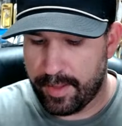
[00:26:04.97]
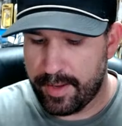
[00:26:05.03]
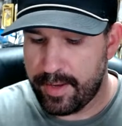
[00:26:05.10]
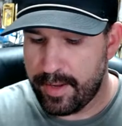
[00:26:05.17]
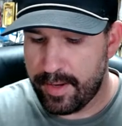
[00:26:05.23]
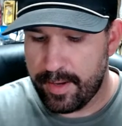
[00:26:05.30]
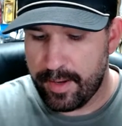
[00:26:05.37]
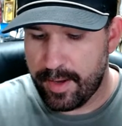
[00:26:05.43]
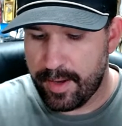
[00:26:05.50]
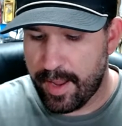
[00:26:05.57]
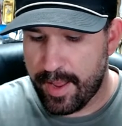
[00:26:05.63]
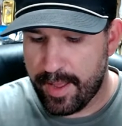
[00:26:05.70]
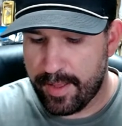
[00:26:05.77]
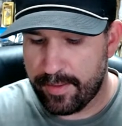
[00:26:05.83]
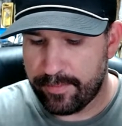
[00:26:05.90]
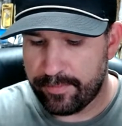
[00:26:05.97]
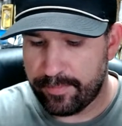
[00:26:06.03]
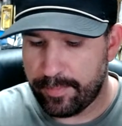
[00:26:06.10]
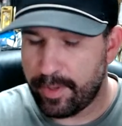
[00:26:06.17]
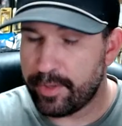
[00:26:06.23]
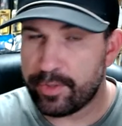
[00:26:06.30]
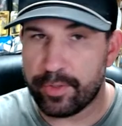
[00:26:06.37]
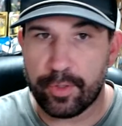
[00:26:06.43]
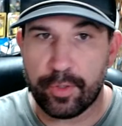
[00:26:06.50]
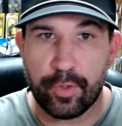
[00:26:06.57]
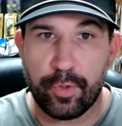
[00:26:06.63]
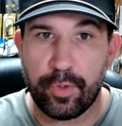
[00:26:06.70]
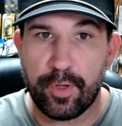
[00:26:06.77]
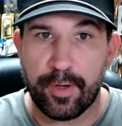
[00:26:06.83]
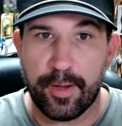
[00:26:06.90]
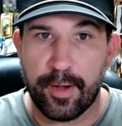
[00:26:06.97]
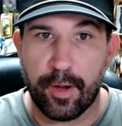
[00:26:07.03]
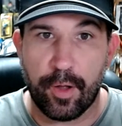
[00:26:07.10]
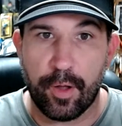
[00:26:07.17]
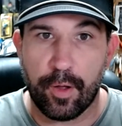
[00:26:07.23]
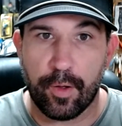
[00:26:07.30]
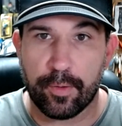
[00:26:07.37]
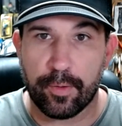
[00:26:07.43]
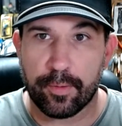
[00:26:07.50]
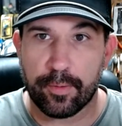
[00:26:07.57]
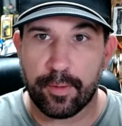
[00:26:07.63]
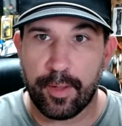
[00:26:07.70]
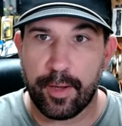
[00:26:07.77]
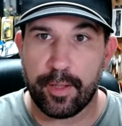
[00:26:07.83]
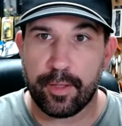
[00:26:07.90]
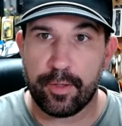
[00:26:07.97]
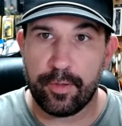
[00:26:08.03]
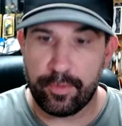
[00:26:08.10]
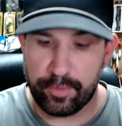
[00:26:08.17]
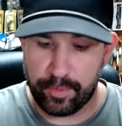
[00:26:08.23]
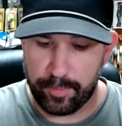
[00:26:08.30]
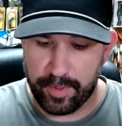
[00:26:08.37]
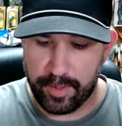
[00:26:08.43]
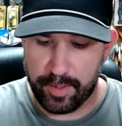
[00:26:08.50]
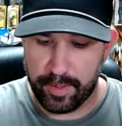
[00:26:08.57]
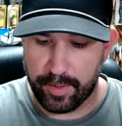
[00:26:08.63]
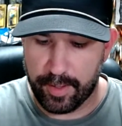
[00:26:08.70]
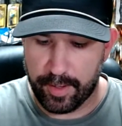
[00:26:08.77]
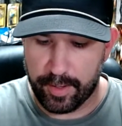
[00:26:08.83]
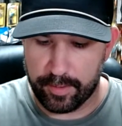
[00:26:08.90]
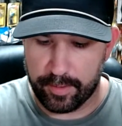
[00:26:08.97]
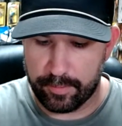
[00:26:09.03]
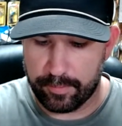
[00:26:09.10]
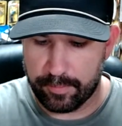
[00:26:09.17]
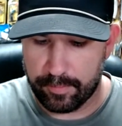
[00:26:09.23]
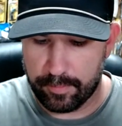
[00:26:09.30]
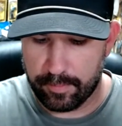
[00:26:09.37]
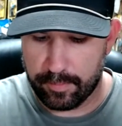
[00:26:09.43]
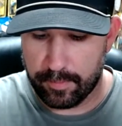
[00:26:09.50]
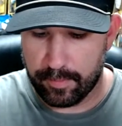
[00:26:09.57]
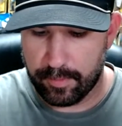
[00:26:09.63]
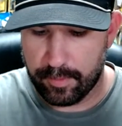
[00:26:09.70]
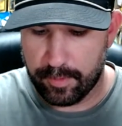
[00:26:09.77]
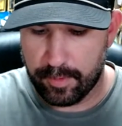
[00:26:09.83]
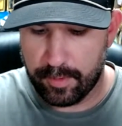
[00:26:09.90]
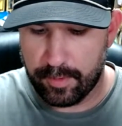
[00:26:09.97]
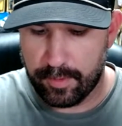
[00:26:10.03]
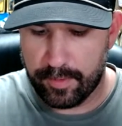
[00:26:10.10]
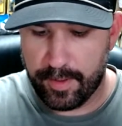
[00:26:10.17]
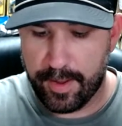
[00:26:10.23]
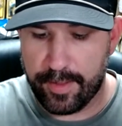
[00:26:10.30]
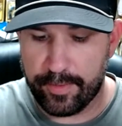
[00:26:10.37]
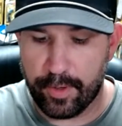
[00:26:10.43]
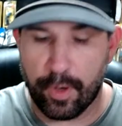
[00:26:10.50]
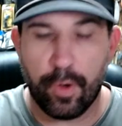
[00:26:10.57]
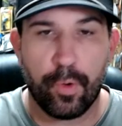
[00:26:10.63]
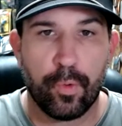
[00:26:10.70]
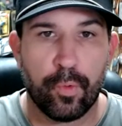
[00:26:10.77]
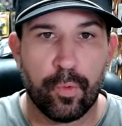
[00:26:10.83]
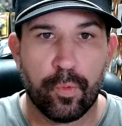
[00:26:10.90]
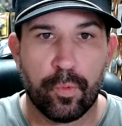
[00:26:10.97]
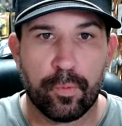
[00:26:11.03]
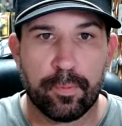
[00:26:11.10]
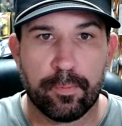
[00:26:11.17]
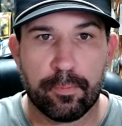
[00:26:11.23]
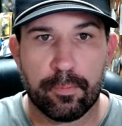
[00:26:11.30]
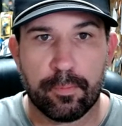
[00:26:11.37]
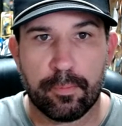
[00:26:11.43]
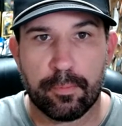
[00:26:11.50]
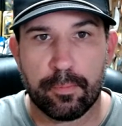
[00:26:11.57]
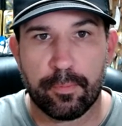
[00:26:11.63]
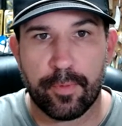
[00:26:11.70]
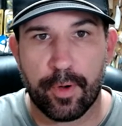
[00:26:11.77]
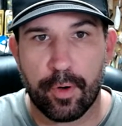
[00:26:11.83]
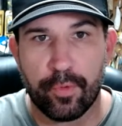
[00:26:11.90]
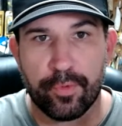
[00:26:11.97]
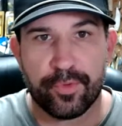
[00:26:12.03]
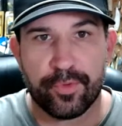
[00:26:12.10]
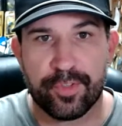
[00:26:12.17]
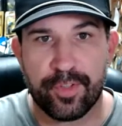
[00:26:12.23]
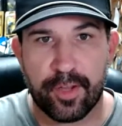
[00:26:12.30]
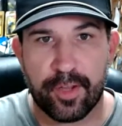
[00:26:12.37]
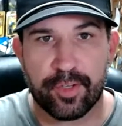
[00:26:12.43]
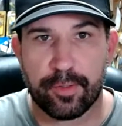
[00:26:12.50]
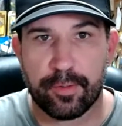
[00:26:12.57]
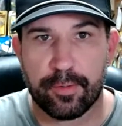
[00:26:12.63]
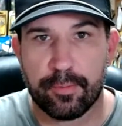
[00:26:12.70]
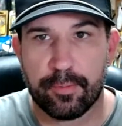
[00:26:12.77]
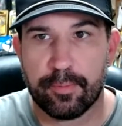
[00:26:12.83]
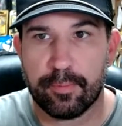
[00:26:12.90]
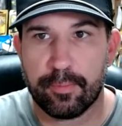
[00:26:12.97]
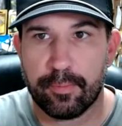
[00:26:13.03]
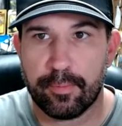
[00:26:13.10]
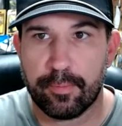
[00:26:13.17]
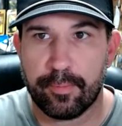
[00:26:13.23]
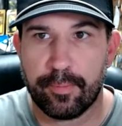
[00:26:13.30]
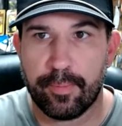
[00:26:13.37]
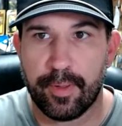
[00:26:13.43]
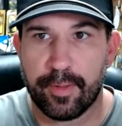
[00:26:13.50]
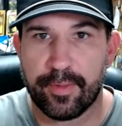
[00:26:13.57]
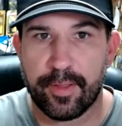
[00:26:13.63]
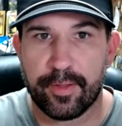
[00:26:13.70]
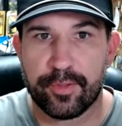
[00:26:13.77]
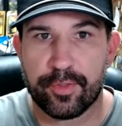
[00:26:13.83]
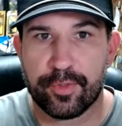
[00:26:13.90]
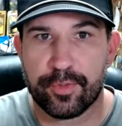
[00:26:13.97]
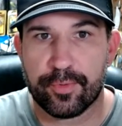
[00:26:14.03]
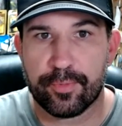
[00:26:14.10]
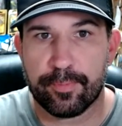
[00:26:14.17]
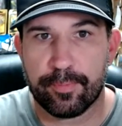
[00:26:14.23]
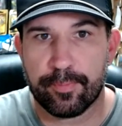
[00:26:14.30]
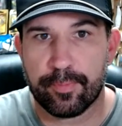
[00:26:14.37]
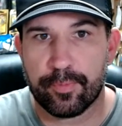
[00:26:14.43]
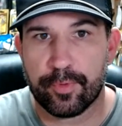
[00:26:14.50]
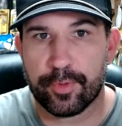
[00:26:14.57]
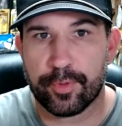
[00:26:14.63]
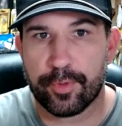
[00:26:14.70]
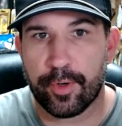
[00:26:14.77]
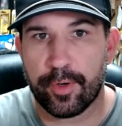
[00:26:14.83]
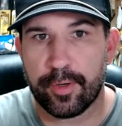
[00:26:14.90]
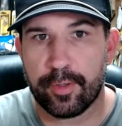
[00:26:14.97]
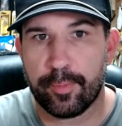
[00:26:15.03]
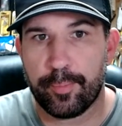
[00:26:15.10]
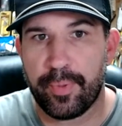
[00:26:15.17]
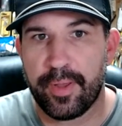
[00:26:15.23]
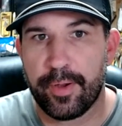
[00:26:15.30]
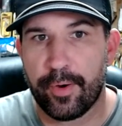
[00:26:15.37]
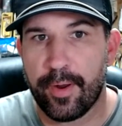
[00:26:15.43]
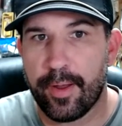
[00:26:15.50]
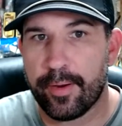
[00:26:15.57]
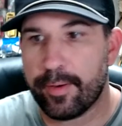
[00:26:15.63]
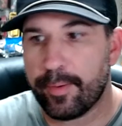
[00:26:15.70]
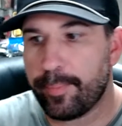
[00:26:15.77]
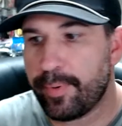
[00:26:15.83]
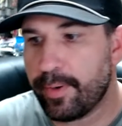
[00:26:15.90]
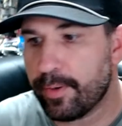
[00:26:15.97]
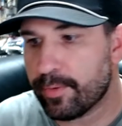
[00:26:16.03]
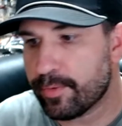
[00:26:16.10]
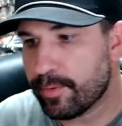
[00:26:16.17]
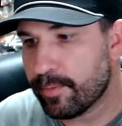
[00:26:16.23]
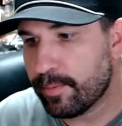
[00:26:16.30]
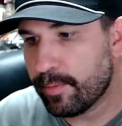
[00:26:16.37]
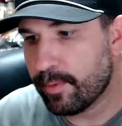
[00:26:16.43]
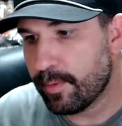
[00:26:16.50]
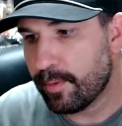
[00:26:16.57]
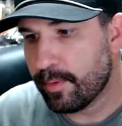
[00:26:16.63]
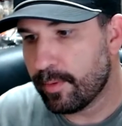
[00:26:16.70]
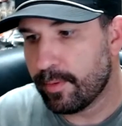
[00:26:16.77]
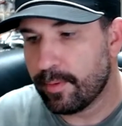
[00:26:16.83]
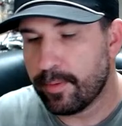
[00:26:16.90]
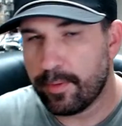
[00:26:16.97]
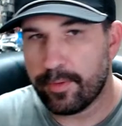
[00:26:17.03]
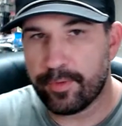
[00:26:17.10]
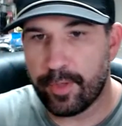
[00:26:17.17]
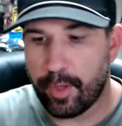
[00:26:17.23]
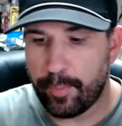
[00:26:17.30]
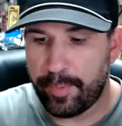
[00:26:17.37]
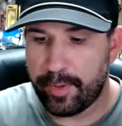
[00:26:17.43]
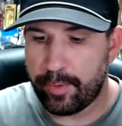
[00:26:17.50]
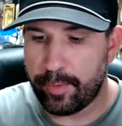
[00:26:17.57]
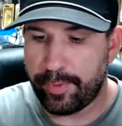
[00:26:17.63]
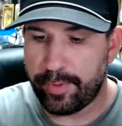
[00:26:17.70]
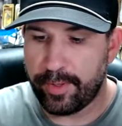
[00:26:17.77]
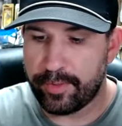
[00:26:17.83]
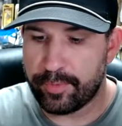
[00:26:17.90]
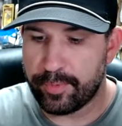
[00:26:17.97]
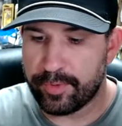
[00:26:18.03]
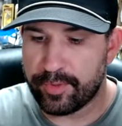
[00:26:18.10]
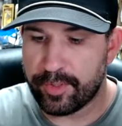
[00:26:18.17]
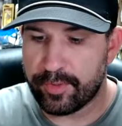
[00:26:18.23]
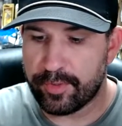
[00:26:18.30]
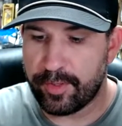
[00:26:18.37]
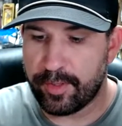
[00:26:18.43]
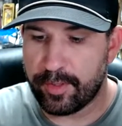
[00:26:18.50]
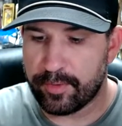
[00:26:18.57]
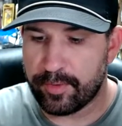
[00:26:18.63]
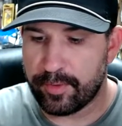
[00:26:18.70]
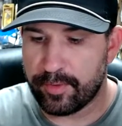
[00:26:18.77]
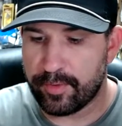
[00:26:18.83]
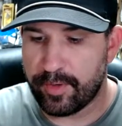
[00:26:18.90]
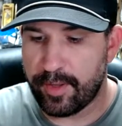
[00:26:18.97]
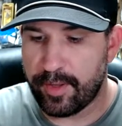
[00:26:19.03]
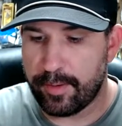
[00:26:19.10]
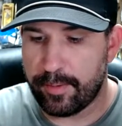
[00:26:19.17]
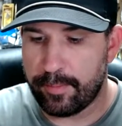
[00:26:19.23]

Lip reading: didn't have much Guggen at all. And it used to be like they had their own section, but that's started to peter out, it appears. It's all been replaced with 6 cents instead.